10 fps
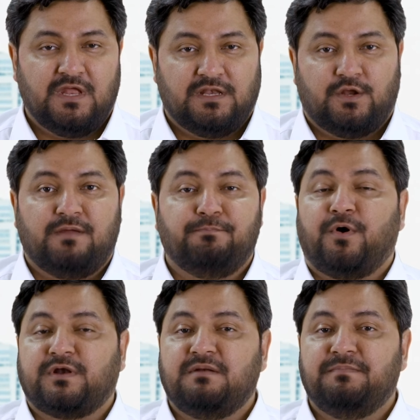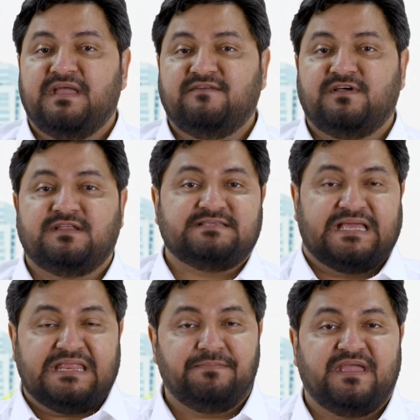Now, important behavior is
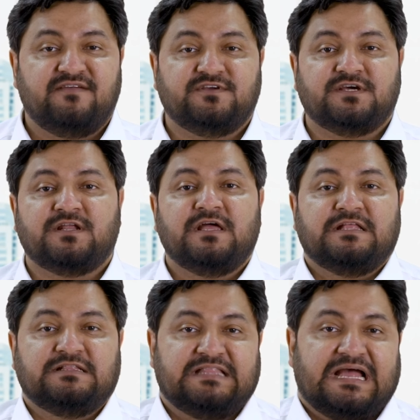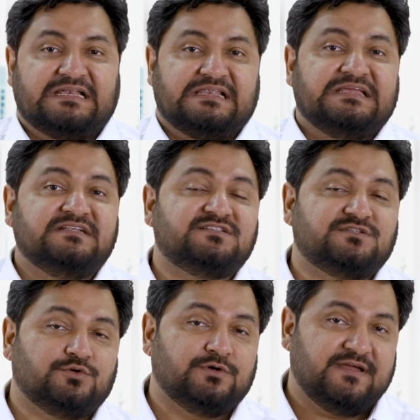any behavior that leads
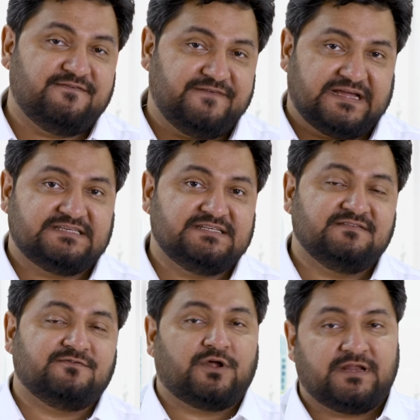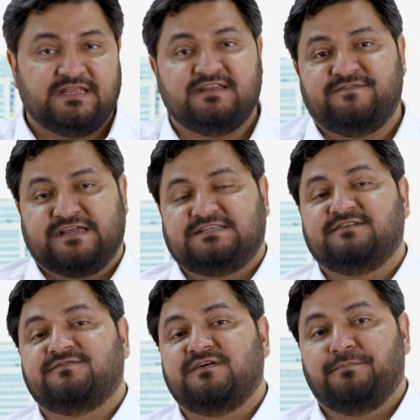to effective or
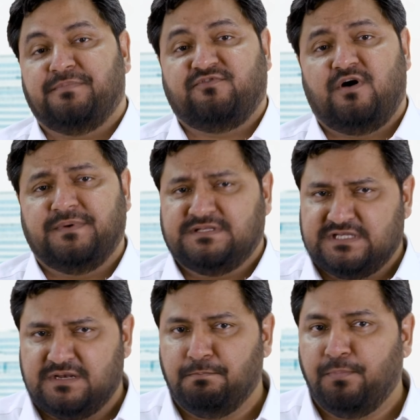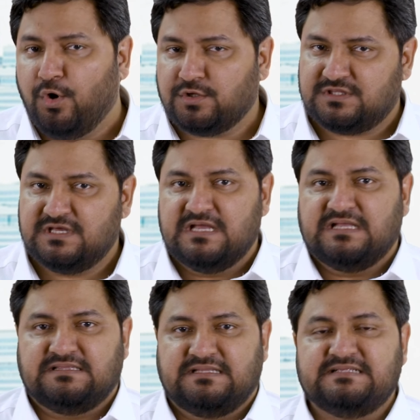ineffective performance, and both
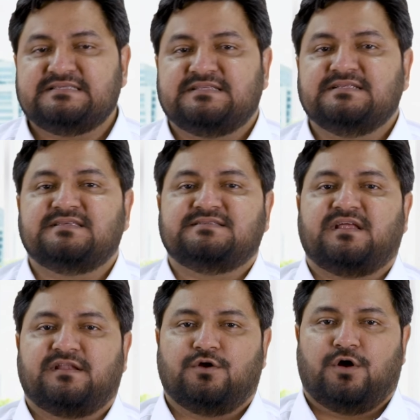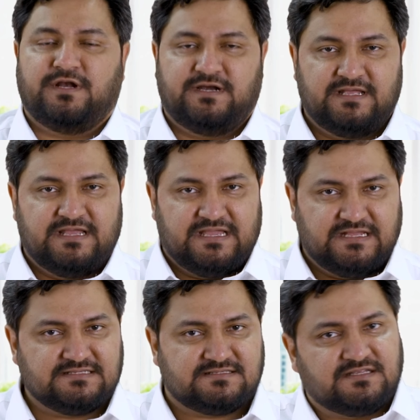instances are recorded.
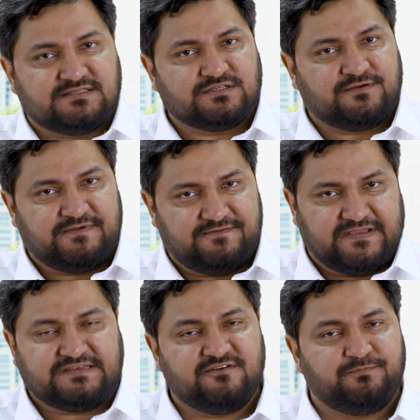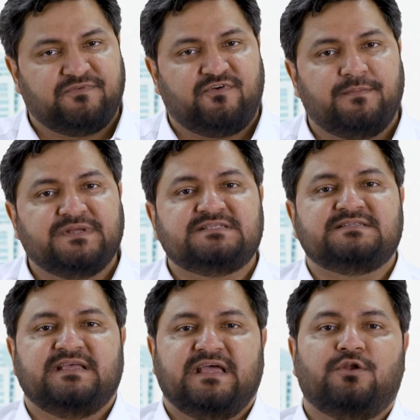Instances of effective
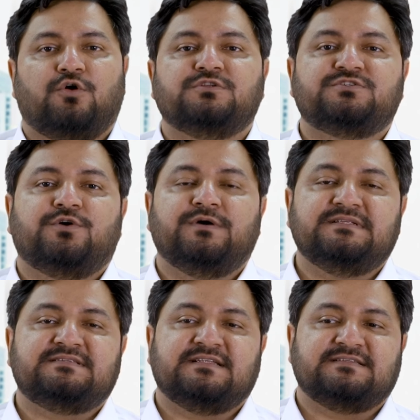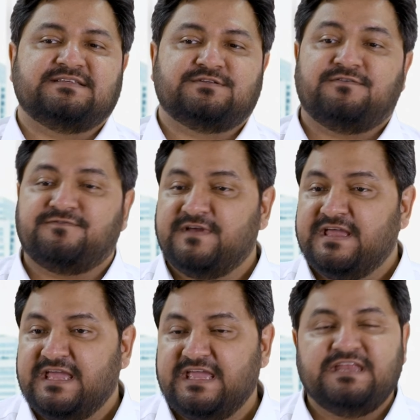performance and also instances of
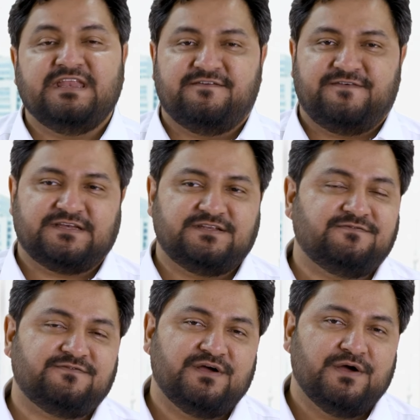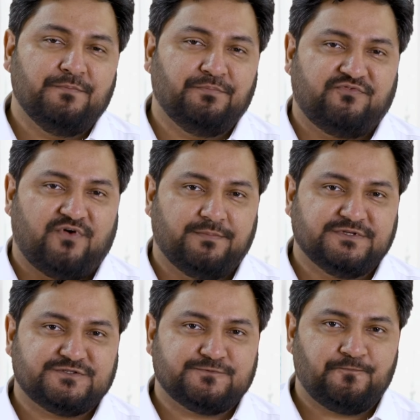ineffective
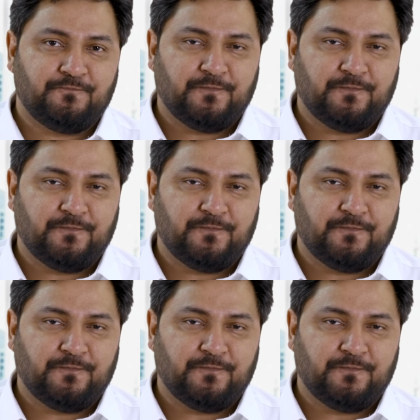performance.